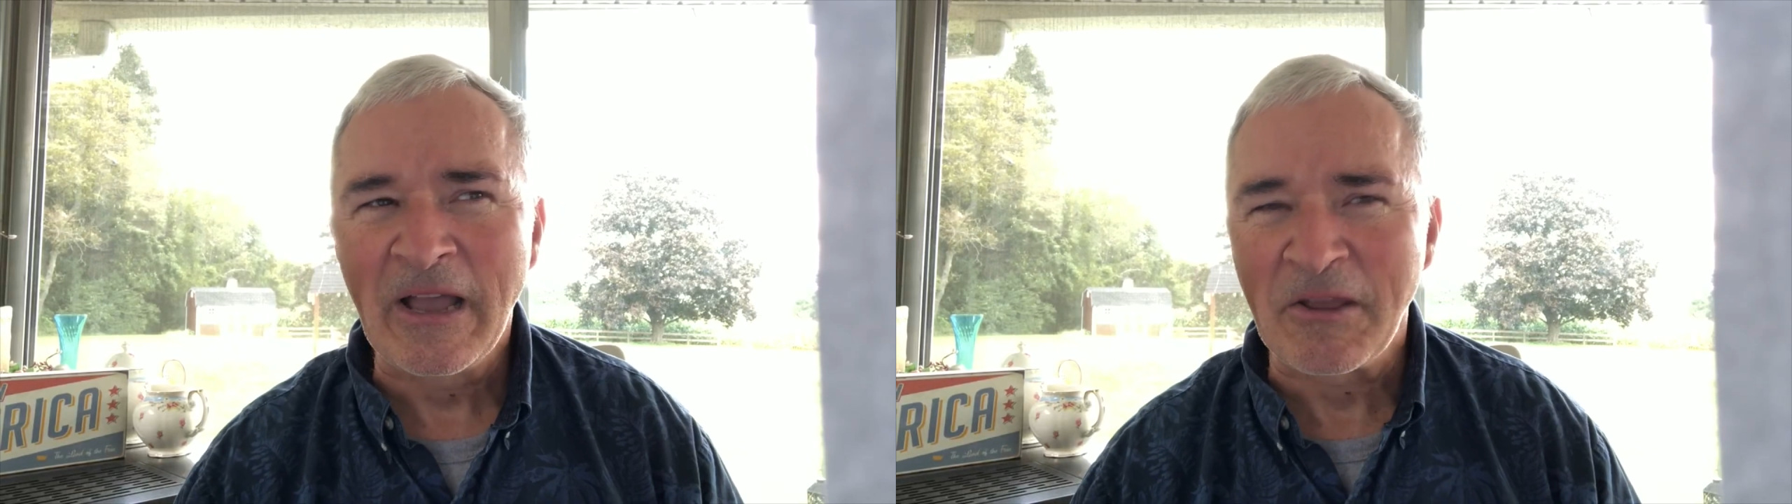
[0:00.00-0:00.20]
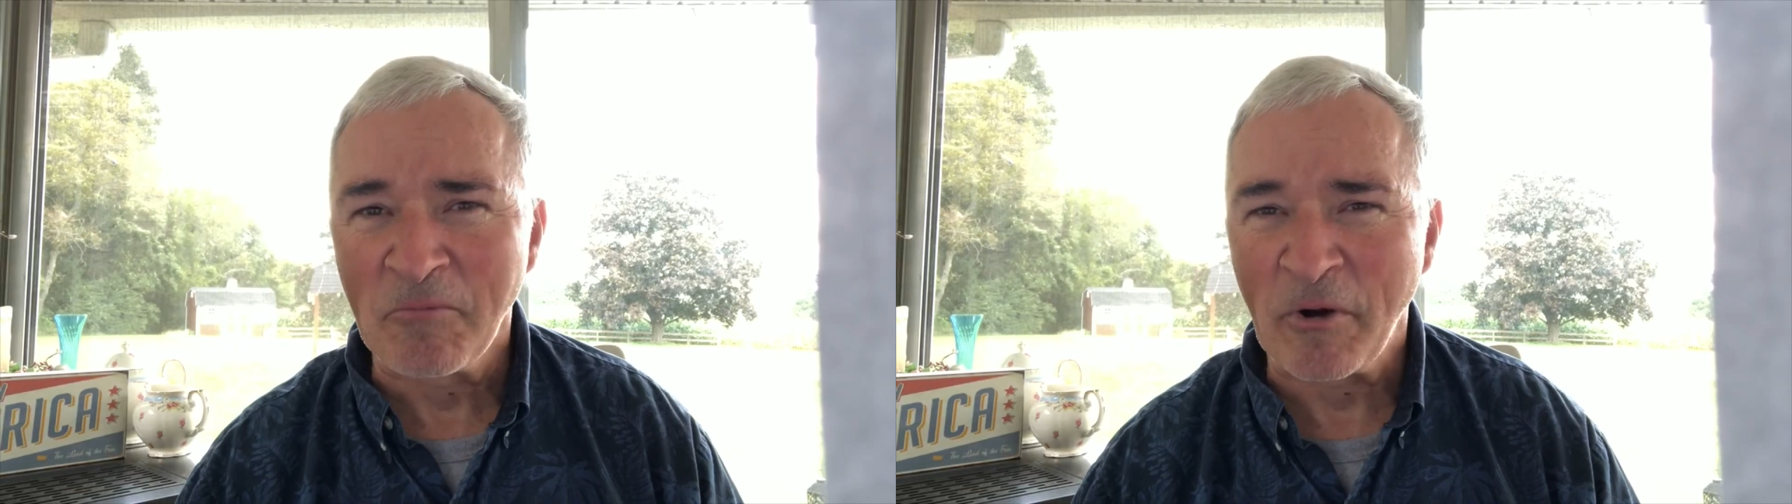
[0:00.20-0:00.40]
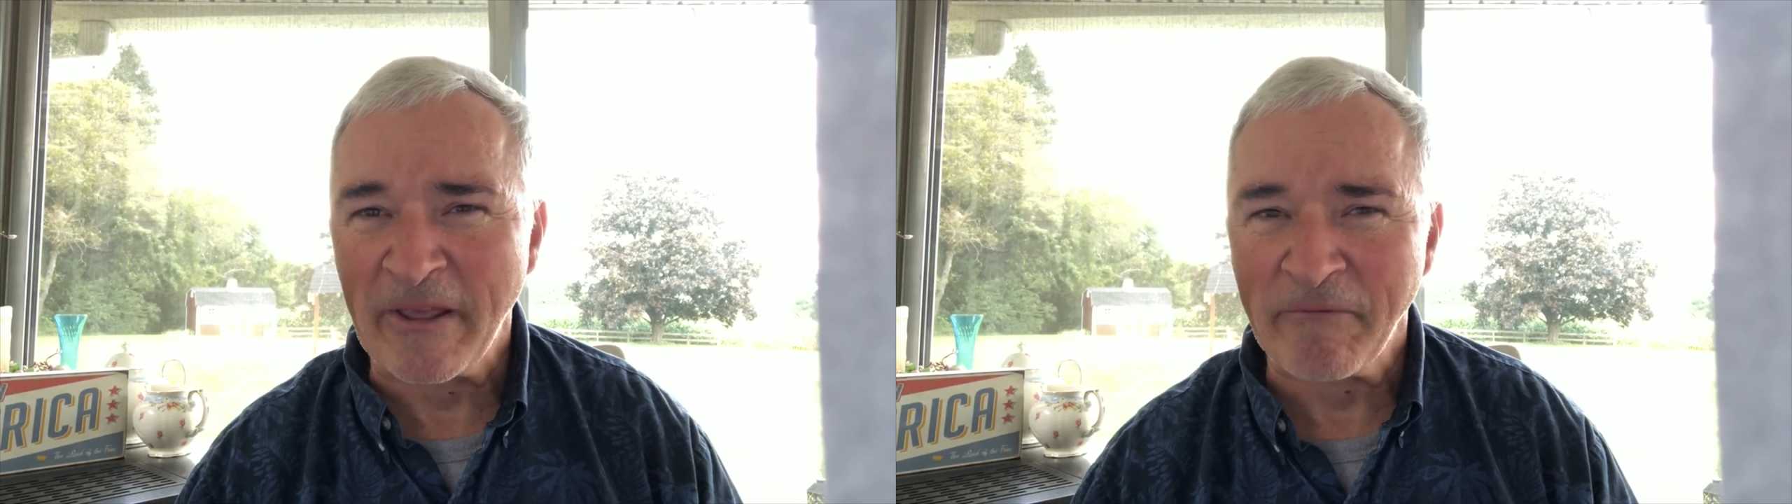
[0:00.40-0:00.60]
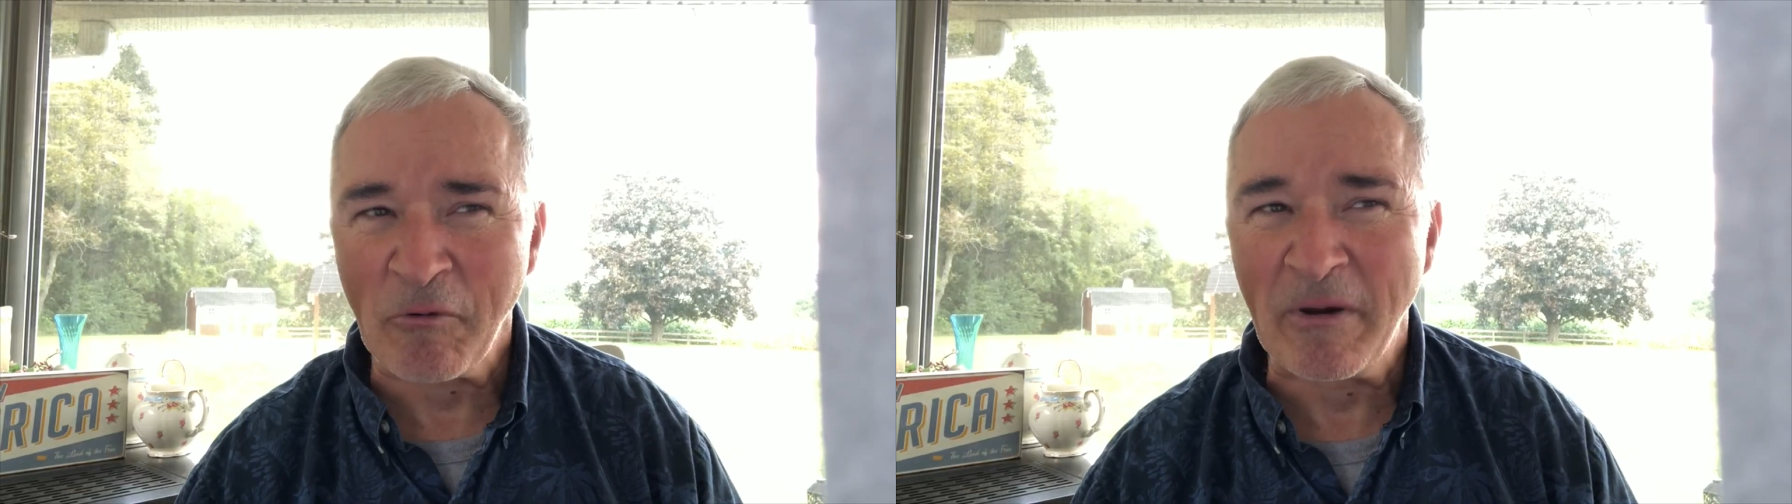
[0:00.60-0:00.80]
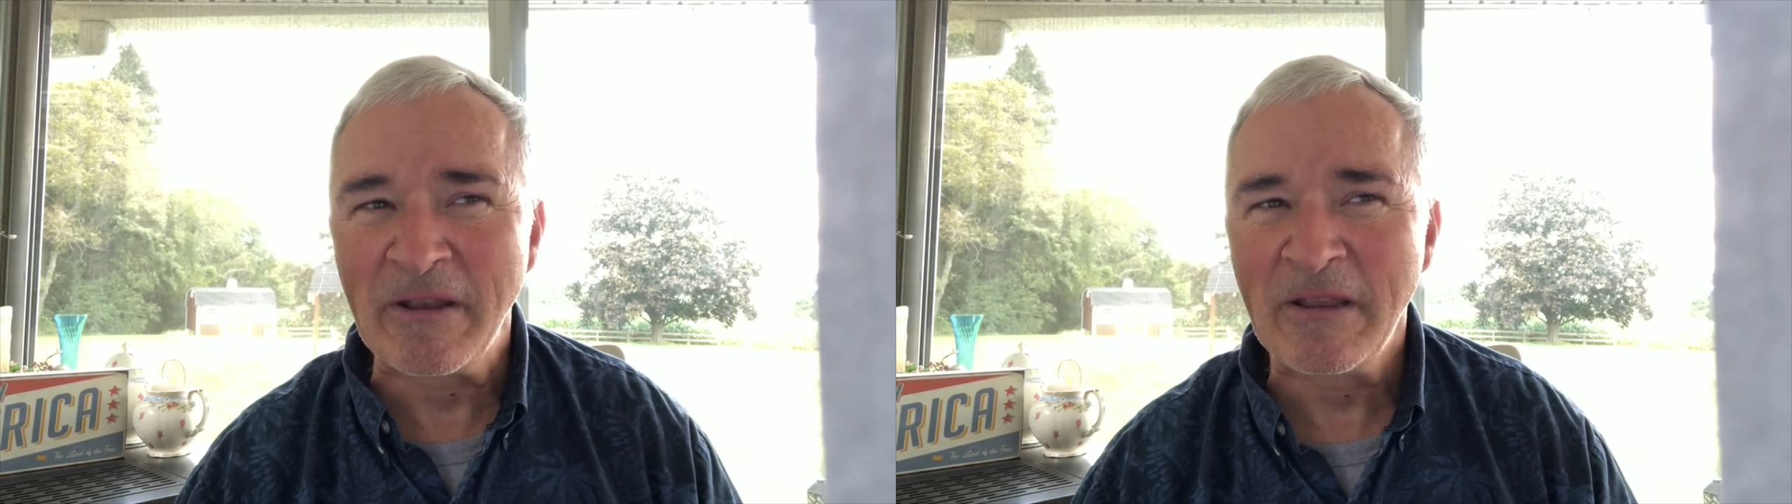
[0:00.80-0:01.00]
Good morning,
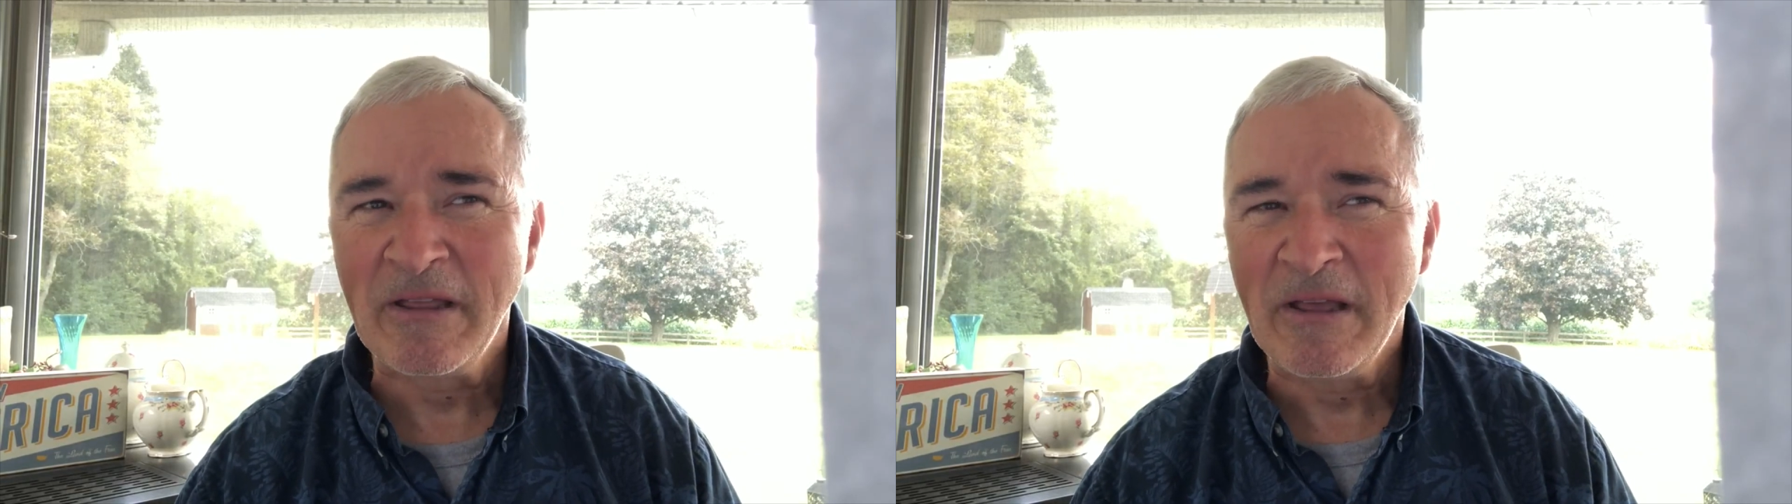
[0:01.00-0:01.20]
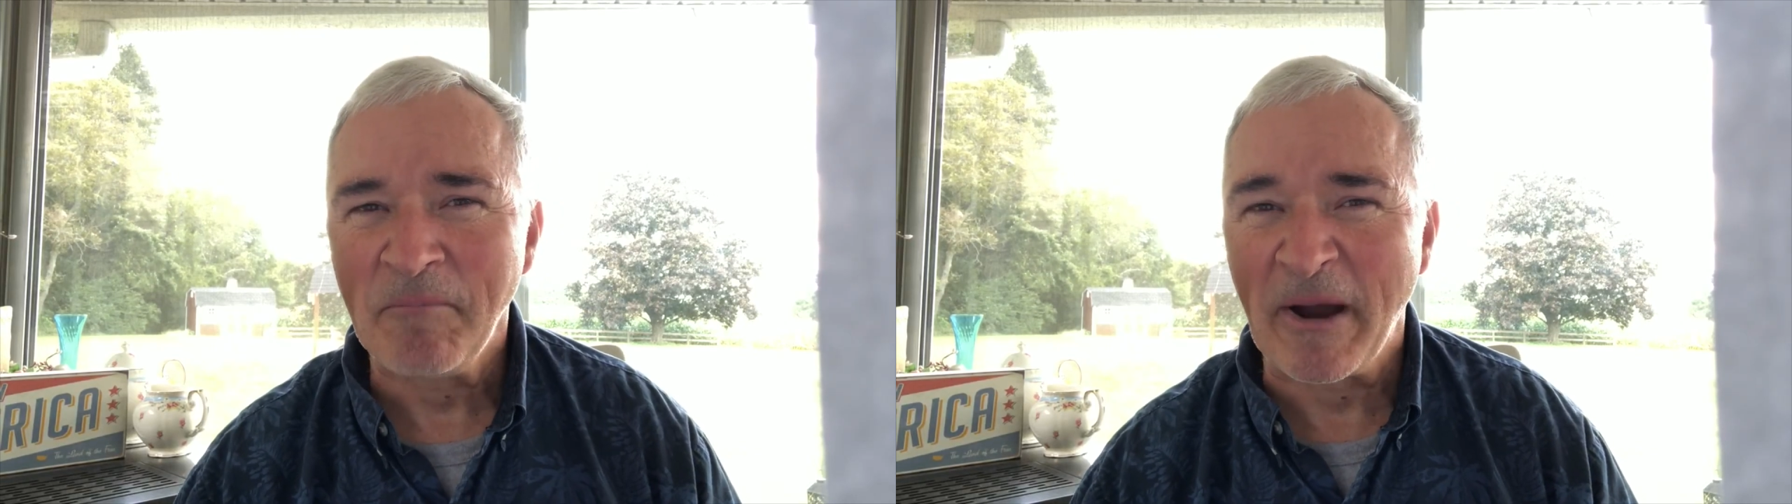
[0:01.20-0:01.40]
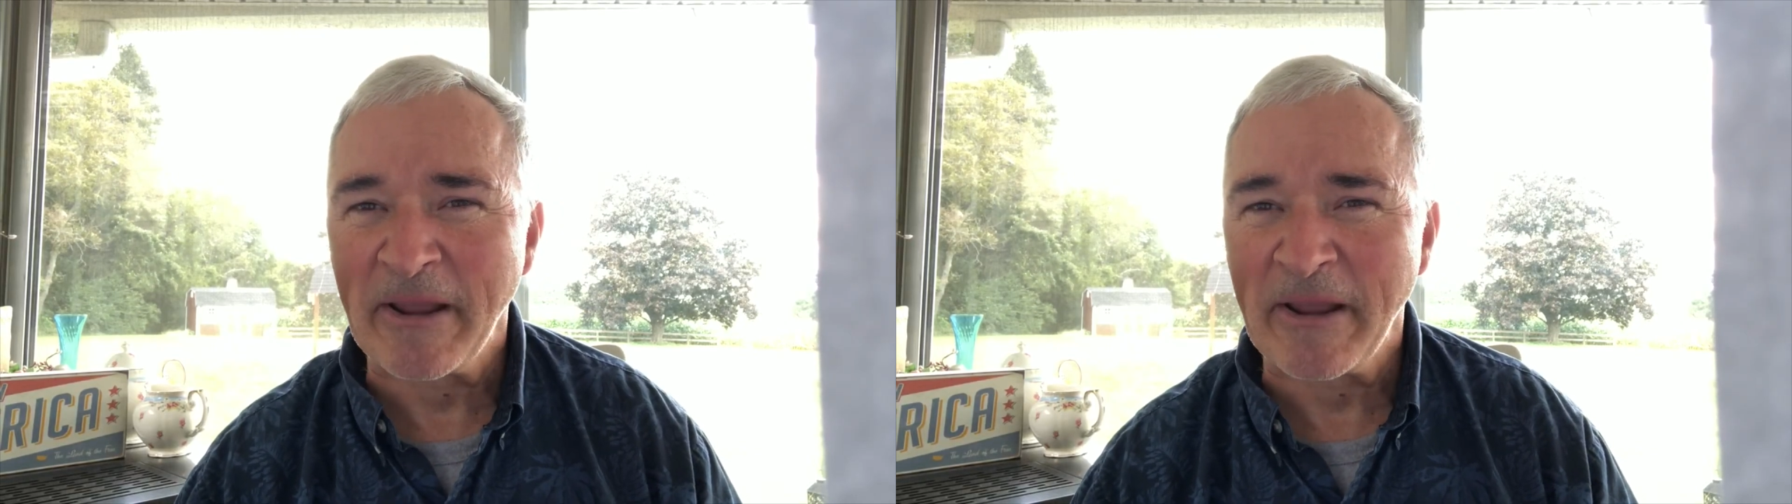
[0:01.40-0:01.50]
everyone. My